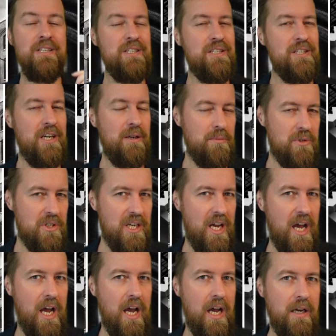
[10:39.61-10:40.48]

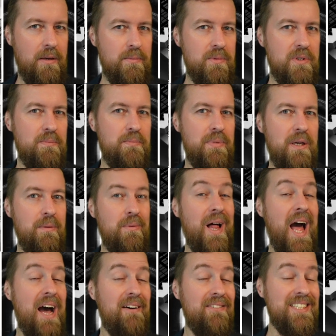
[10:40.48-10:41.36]
Sometimes
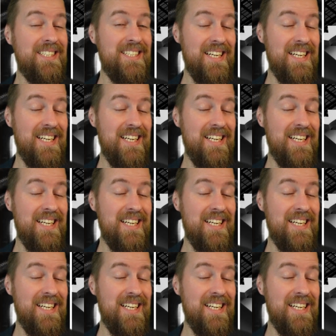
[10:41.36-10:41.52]
people have a